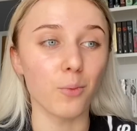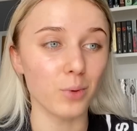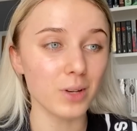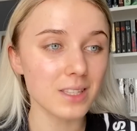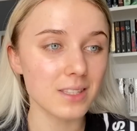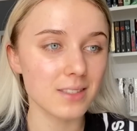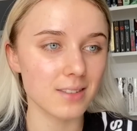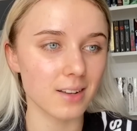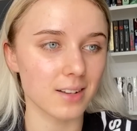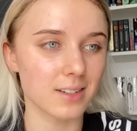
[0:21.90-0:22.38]
we
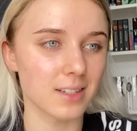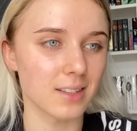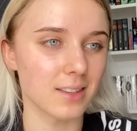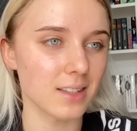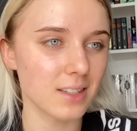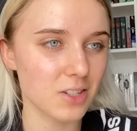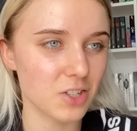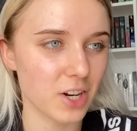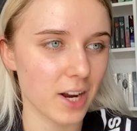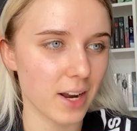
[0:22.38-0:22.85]
started
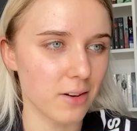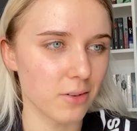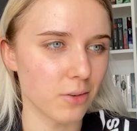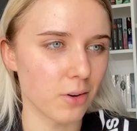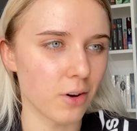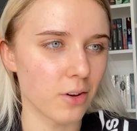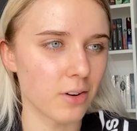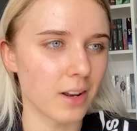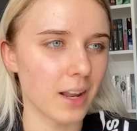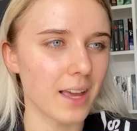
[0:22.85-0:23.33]
this channel
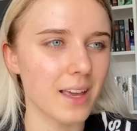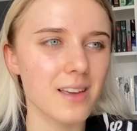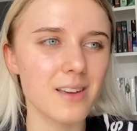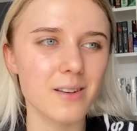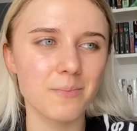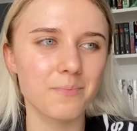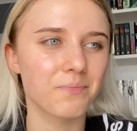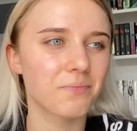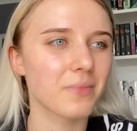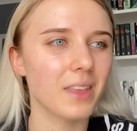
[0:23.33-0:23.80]
on like
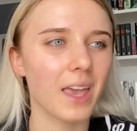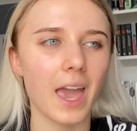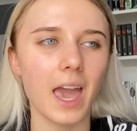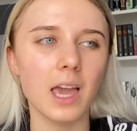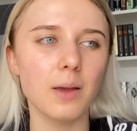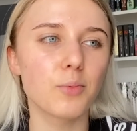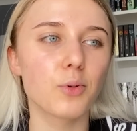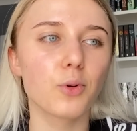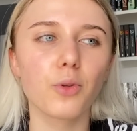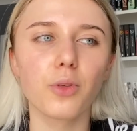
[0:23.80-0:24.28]

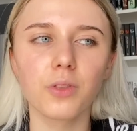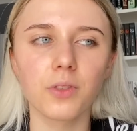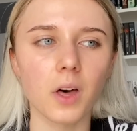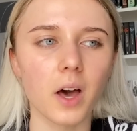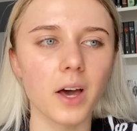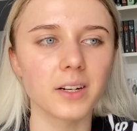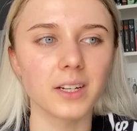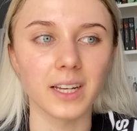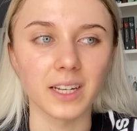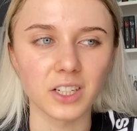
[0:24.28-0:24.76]
April
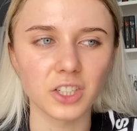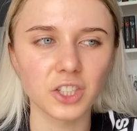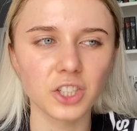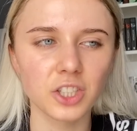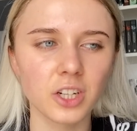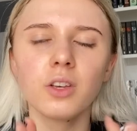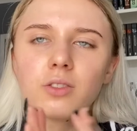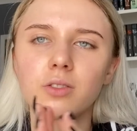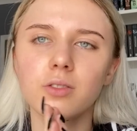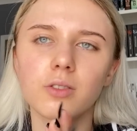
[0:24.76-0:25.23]

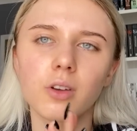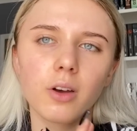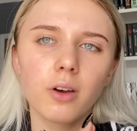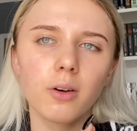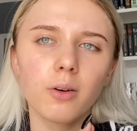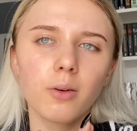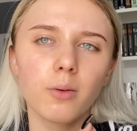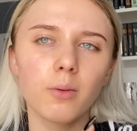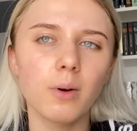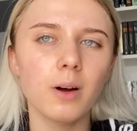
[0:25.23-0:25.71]
3rd-ish.
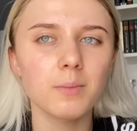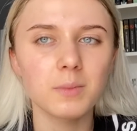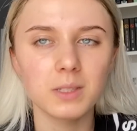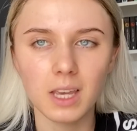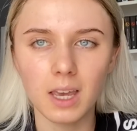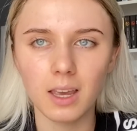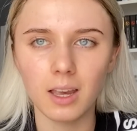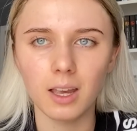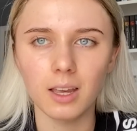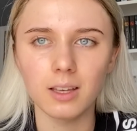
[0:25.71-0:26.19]
So what I'm
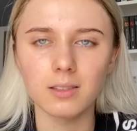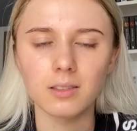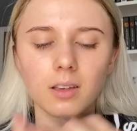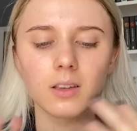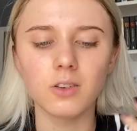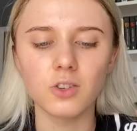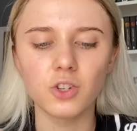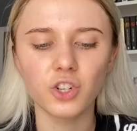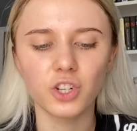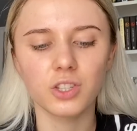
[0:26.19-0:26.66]
saying is
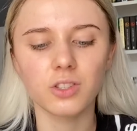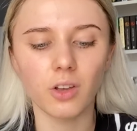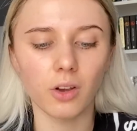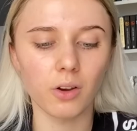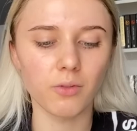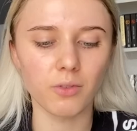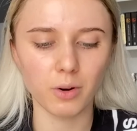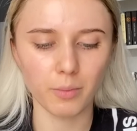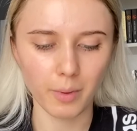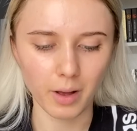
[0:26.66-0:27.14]
in just
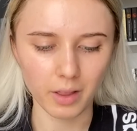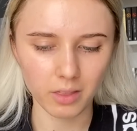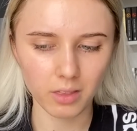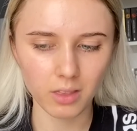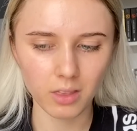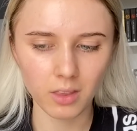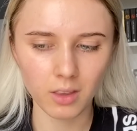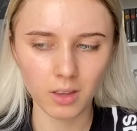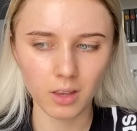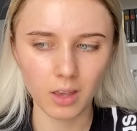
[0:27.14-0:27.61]
over a month,
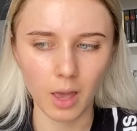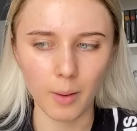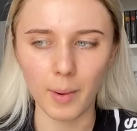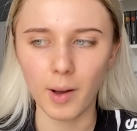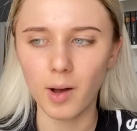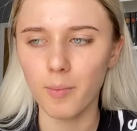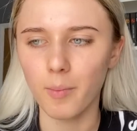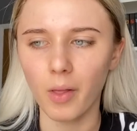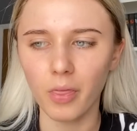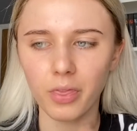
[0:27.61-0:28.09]

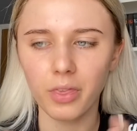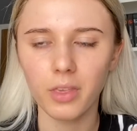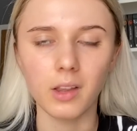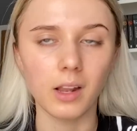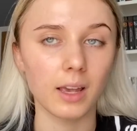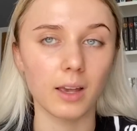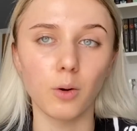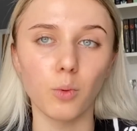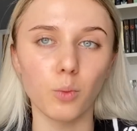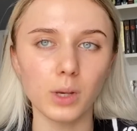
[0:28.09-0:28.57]
about a month and
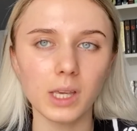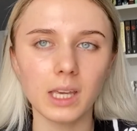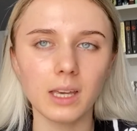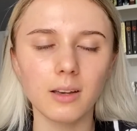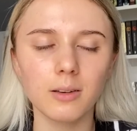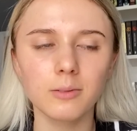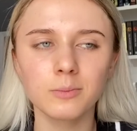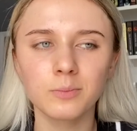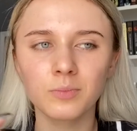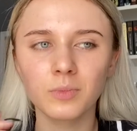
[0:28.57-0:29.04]
like a
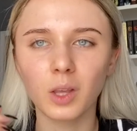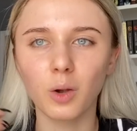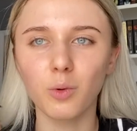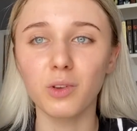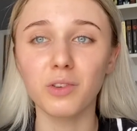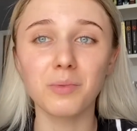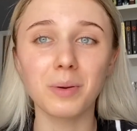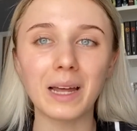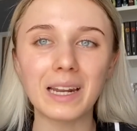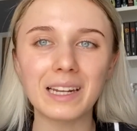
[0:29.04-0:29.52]
week,
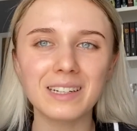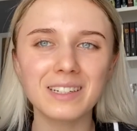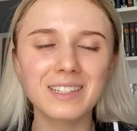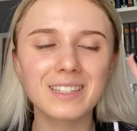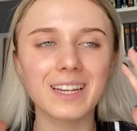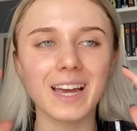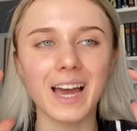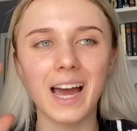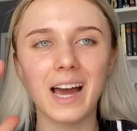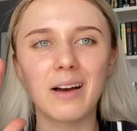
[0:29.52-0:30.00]
we've managed
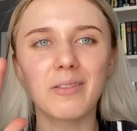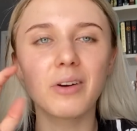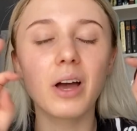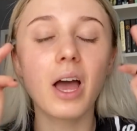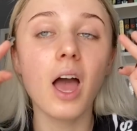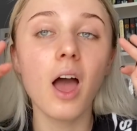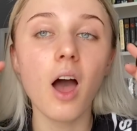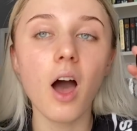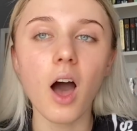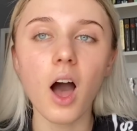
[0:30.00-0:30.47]
to have
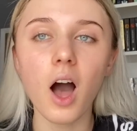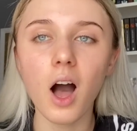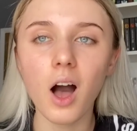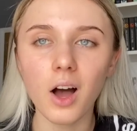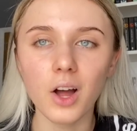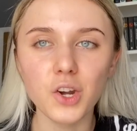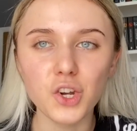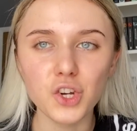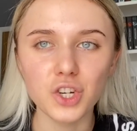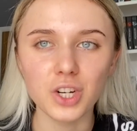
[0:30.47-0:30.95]

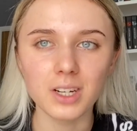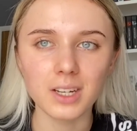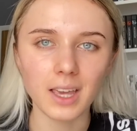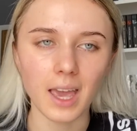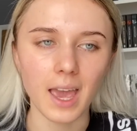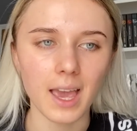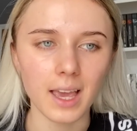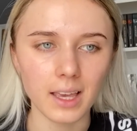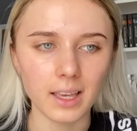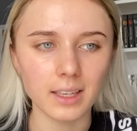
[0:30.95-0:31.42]

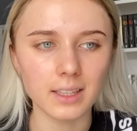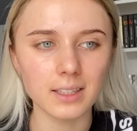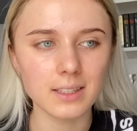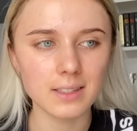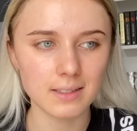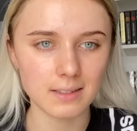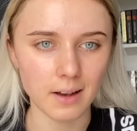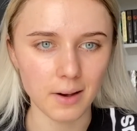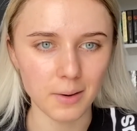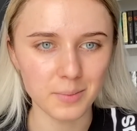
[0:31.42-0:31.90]
100k
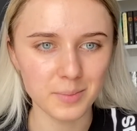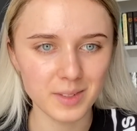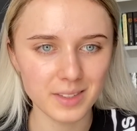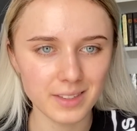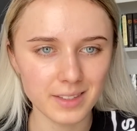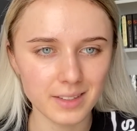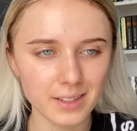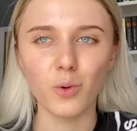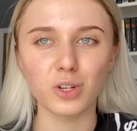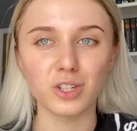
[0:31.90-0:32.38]

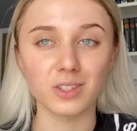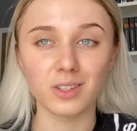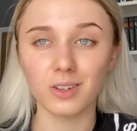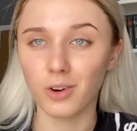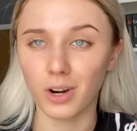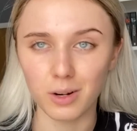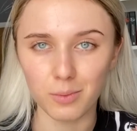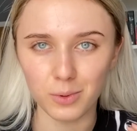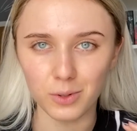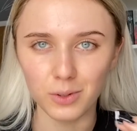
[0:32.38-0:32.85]
subs, which is
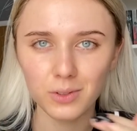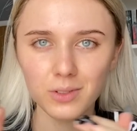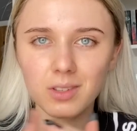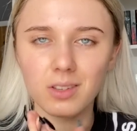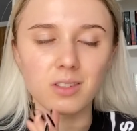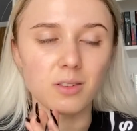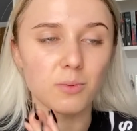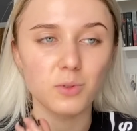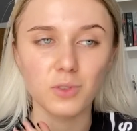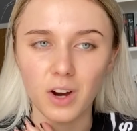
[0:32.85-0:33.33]
incredible. So
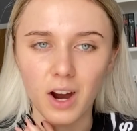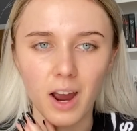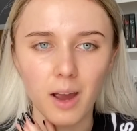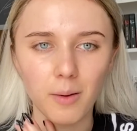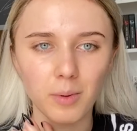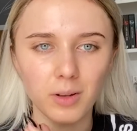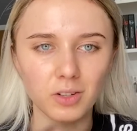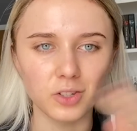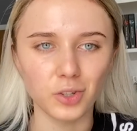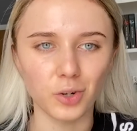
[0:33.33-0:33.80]

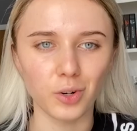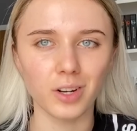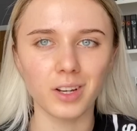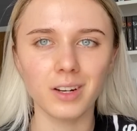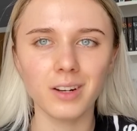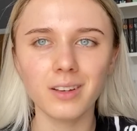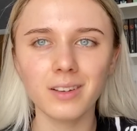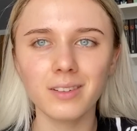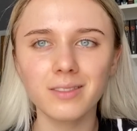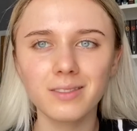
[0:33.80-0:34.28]
subscribe and
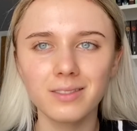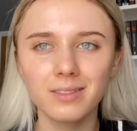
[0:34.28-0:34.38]
join